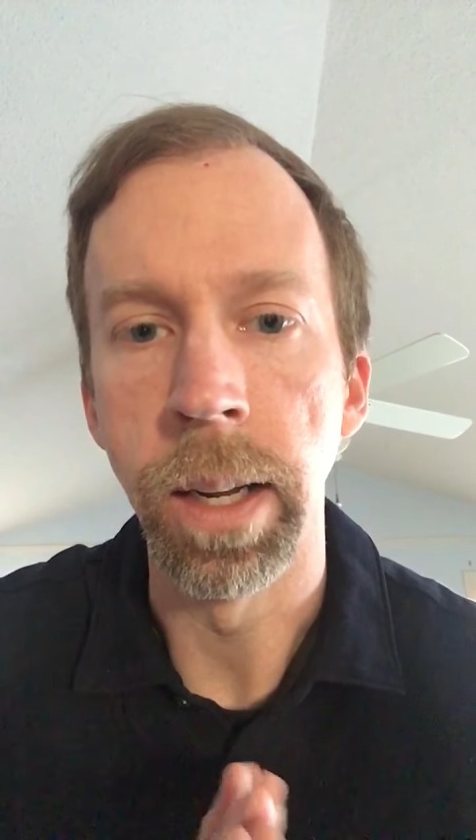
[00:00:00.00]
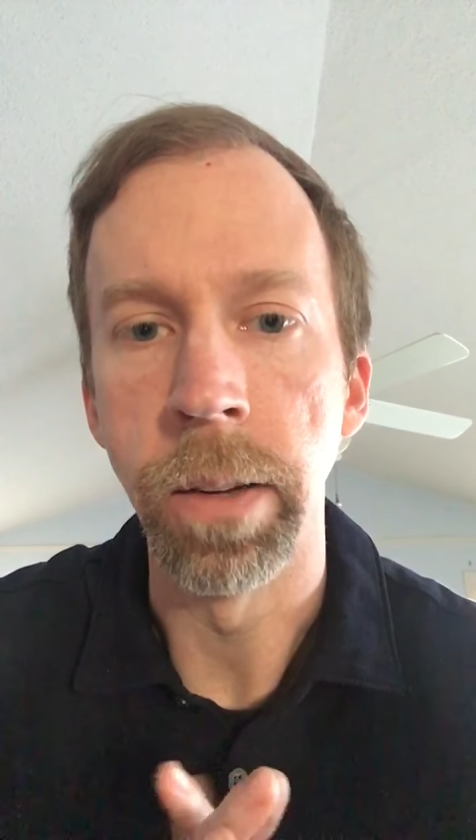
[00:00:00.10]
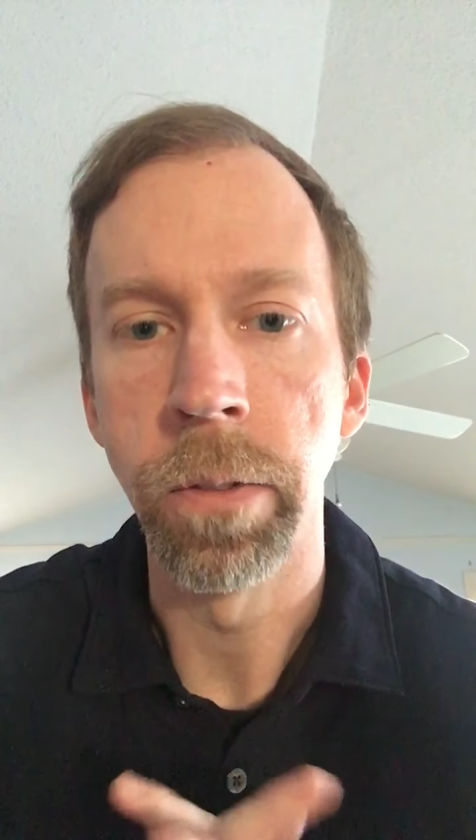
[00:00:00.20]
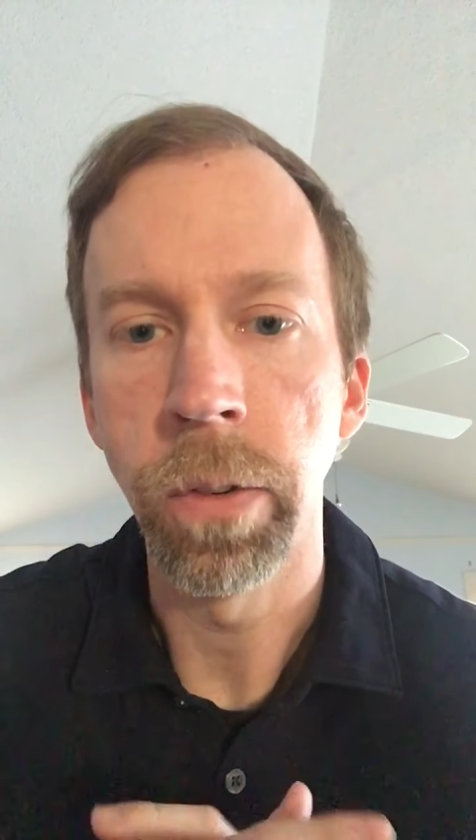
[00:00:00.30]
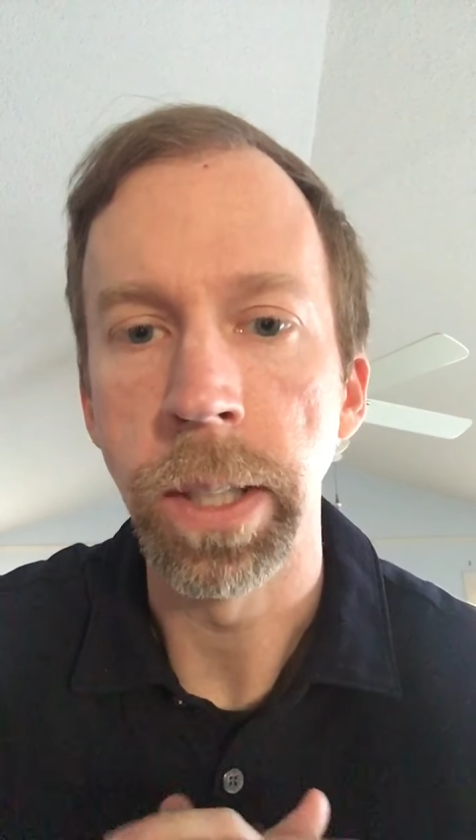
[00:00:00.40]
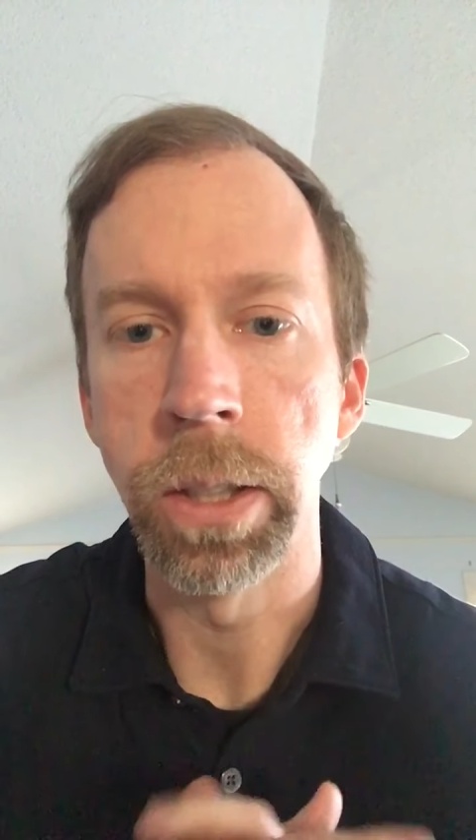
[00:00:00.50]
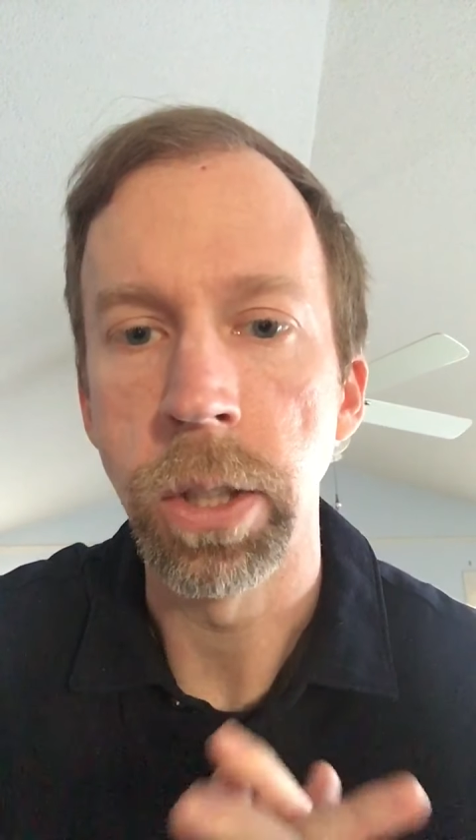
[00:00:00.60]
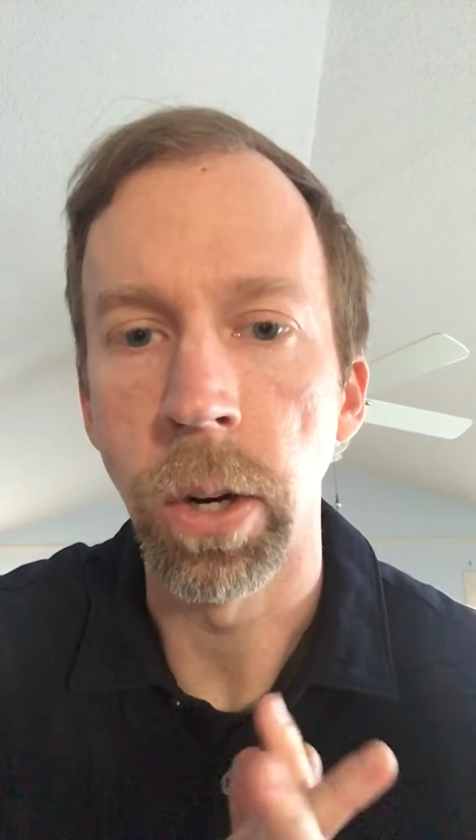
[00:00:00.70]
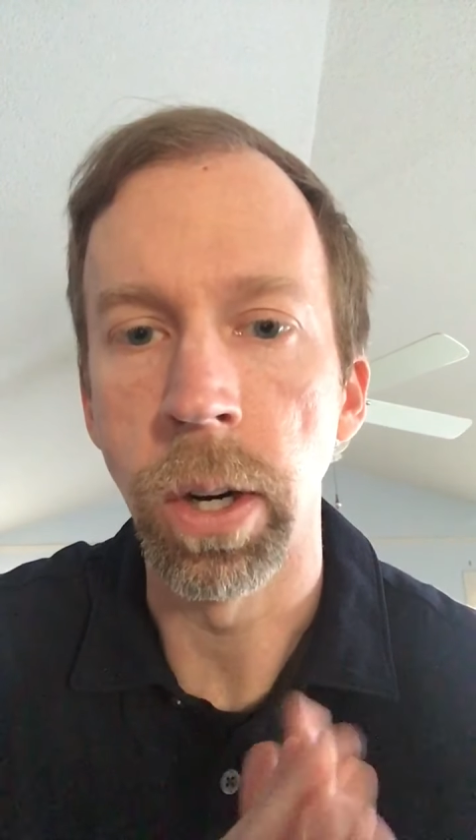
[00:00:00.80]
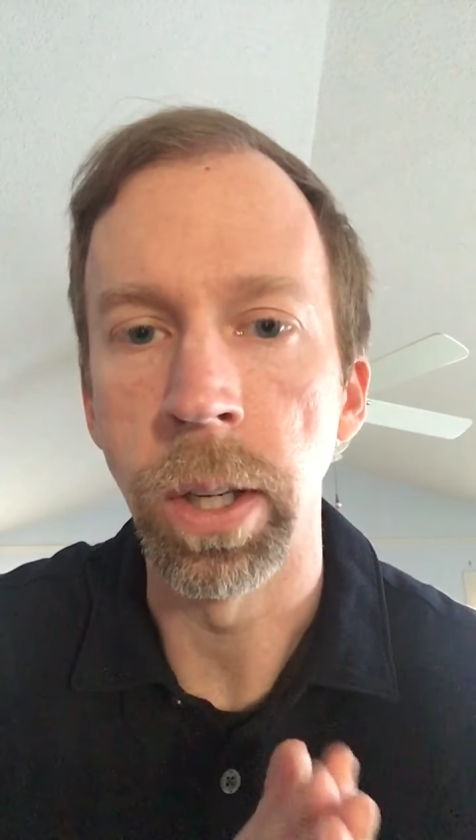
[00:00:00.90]

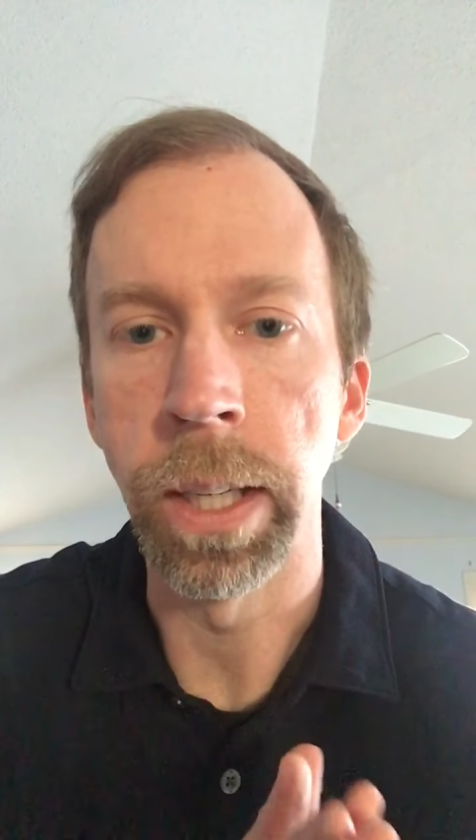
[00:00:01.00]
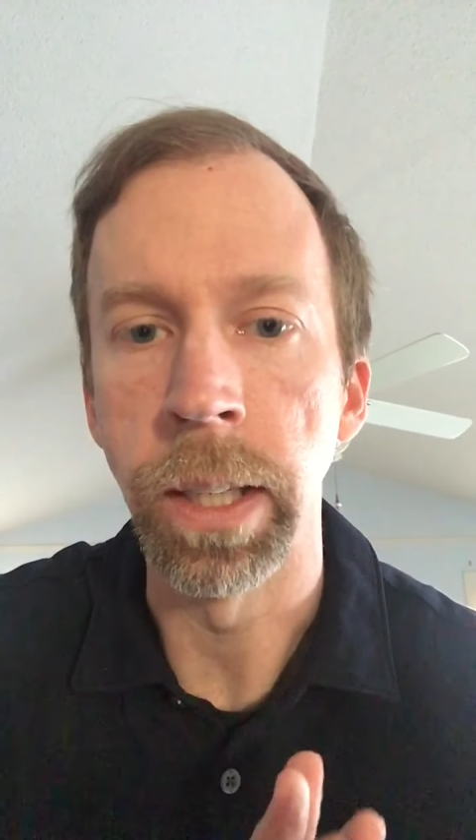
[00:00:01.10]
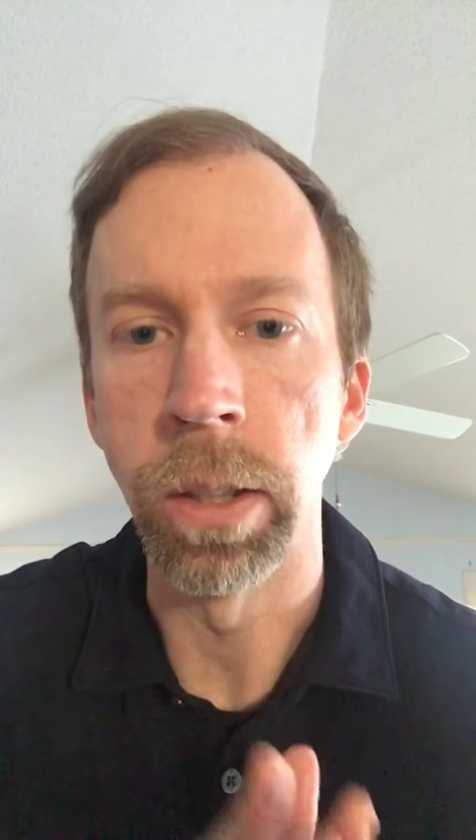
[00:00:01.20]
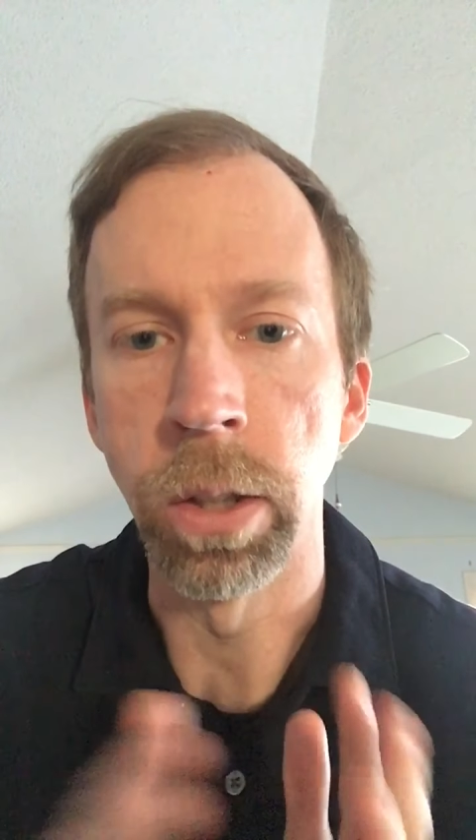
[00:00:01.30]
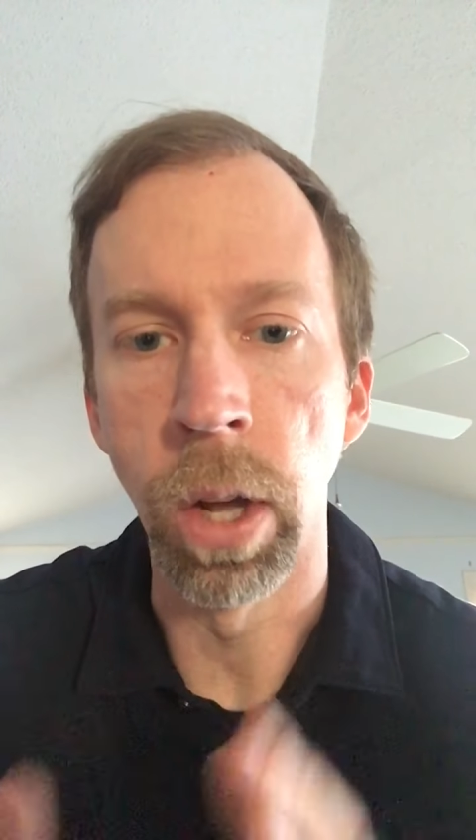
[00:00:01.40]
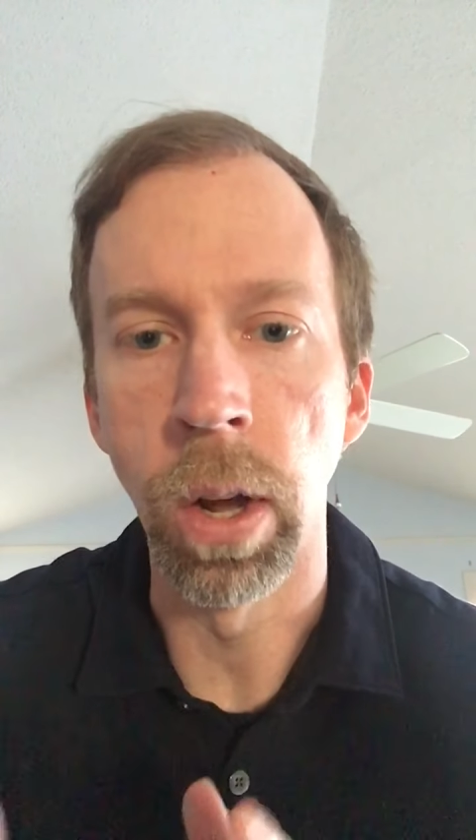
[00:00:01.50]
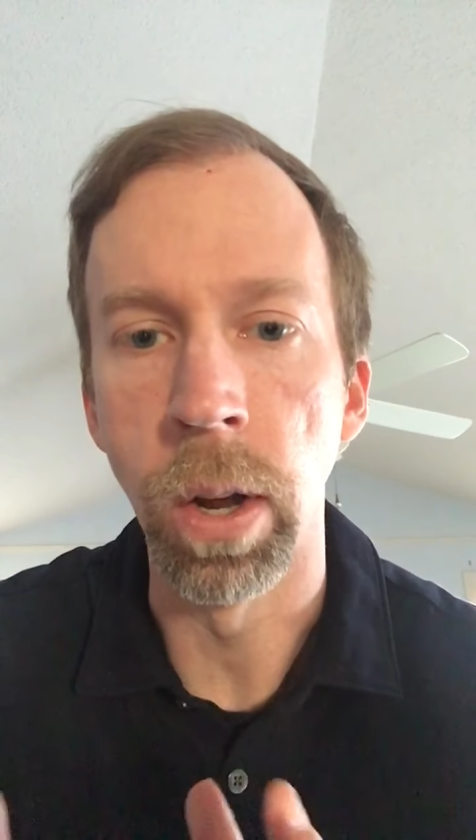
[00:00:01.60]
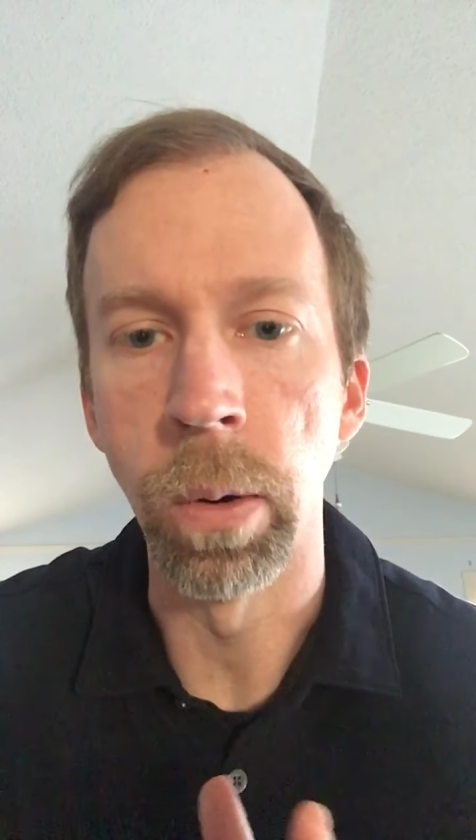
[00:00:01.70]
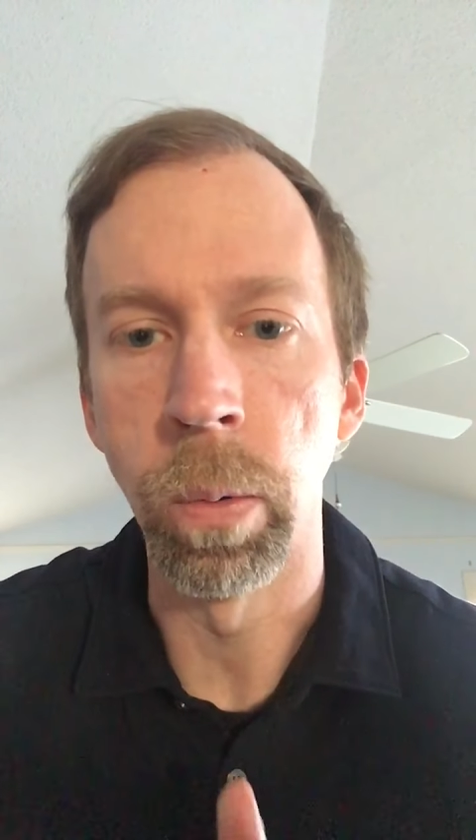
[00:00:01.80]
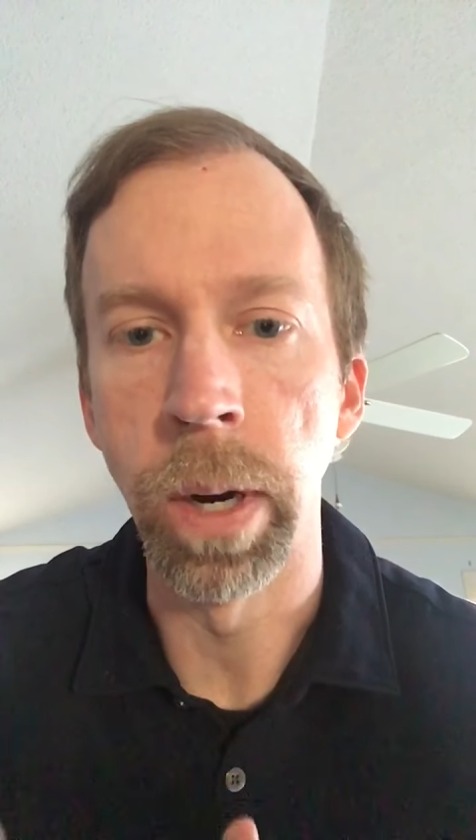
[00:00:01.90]
Frank-Starling law,
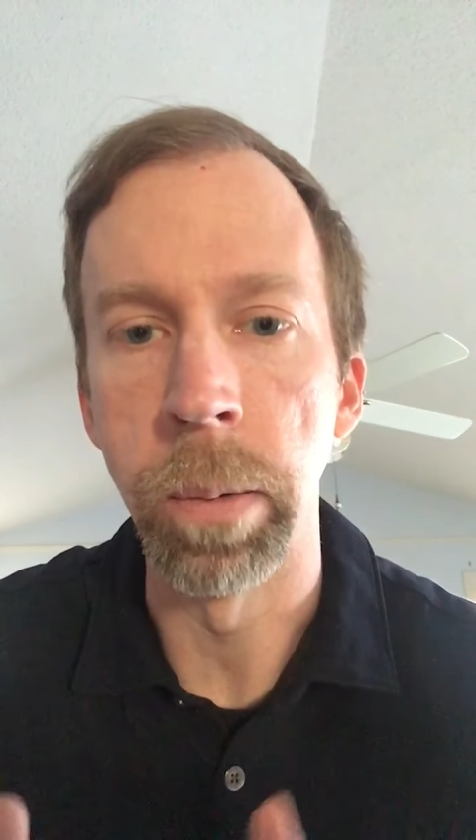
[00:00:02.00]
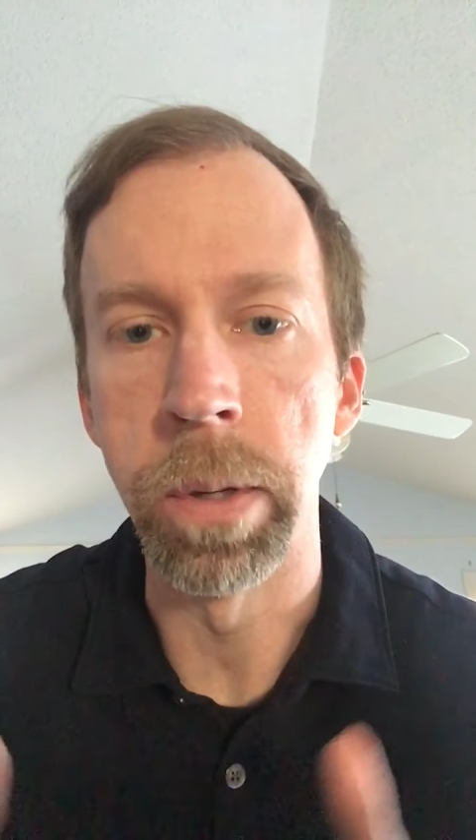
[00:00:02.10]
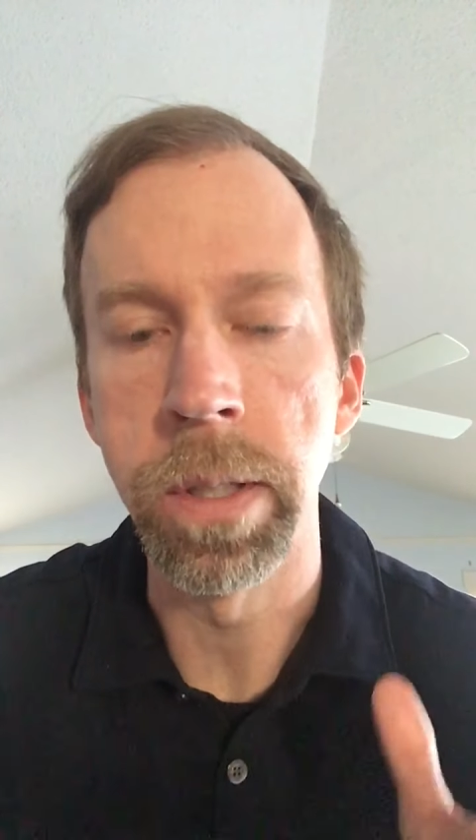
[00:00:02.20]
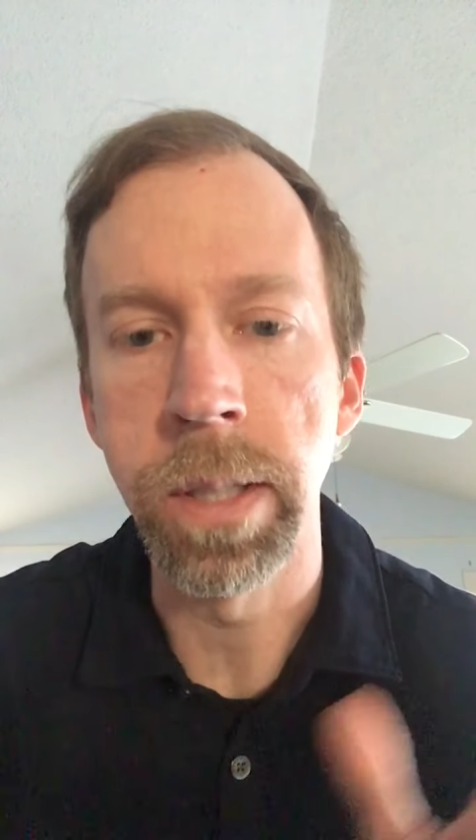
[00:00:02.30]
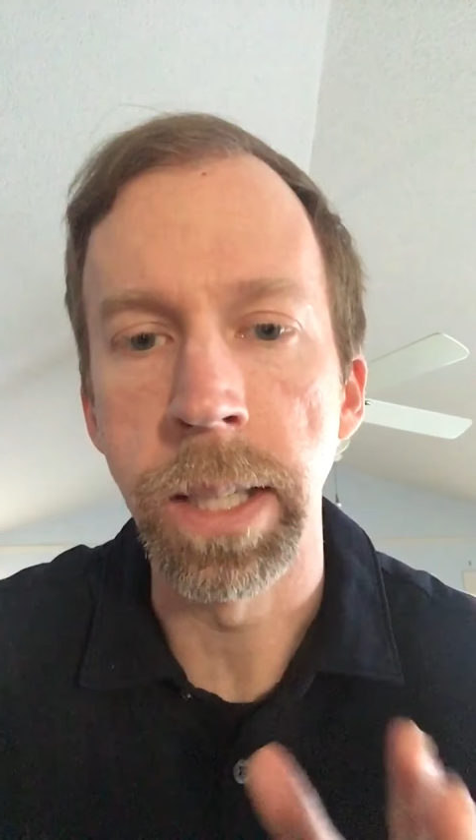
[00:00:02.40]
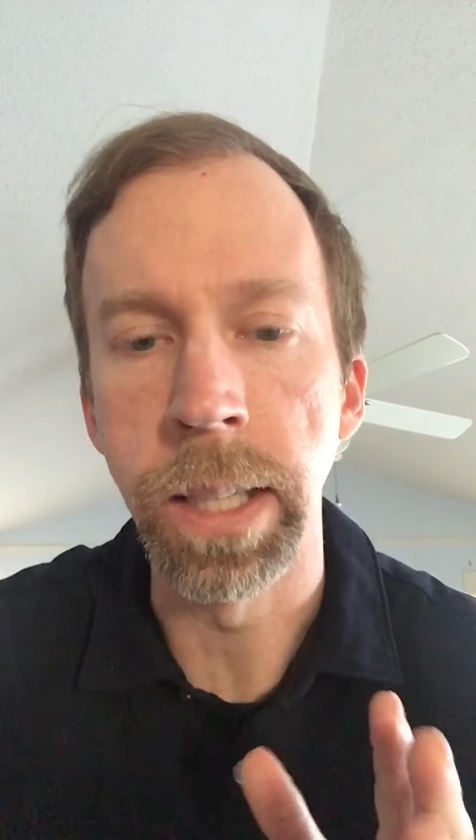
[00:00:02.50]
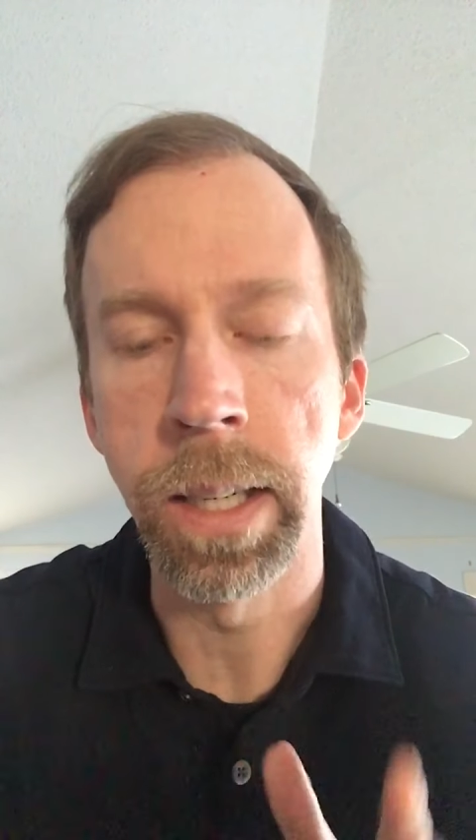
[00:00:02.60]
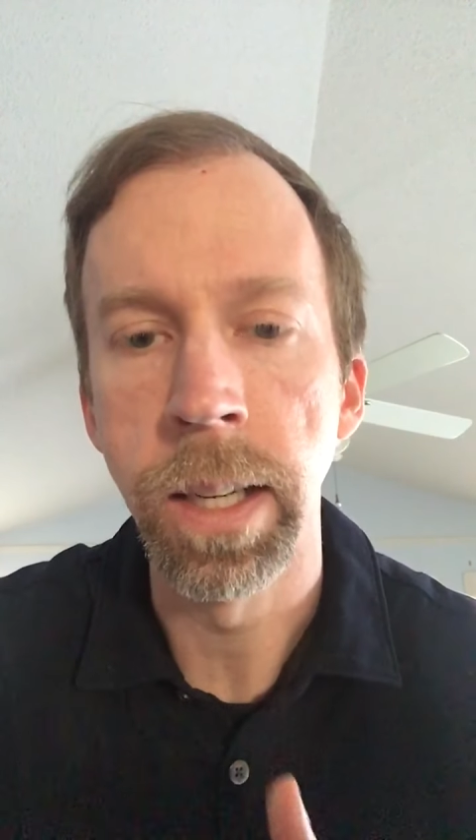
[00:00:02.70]
we're able to see